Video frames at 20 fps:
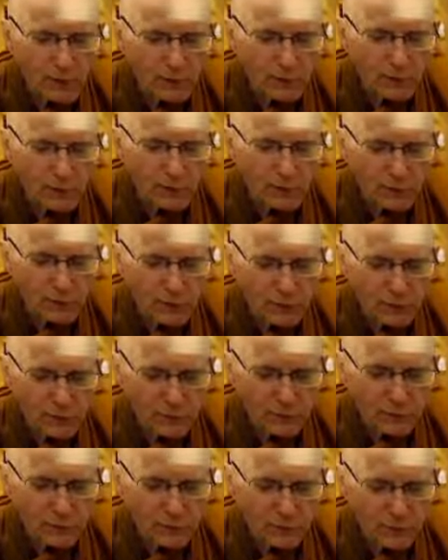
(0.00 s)
of the
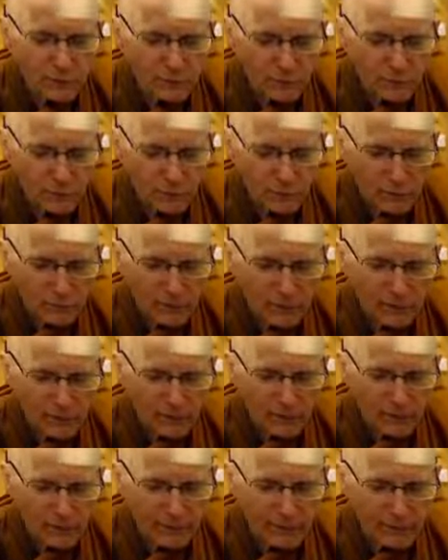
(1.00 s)
burdens of the
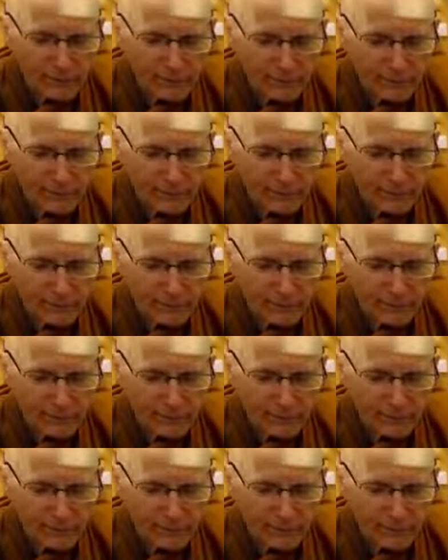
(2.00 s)
day.